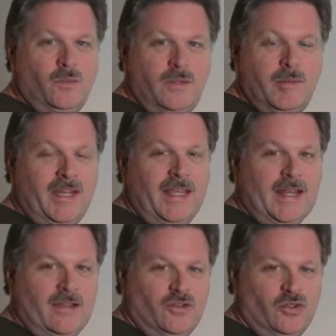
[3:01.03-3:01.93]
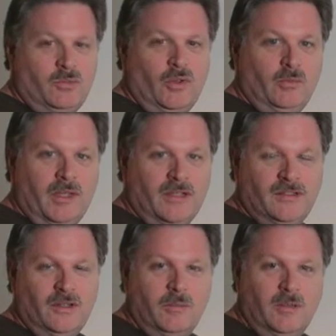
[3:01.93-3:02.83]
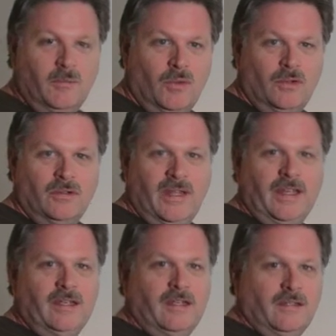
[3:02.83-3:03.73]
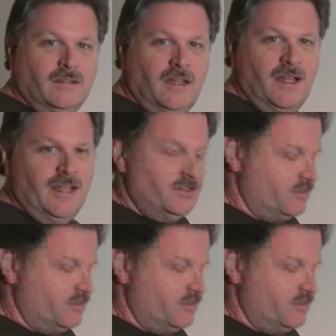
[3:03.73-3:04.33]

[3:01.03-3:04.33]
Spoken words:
well, you better get out your spoon, because it'll be more like a ice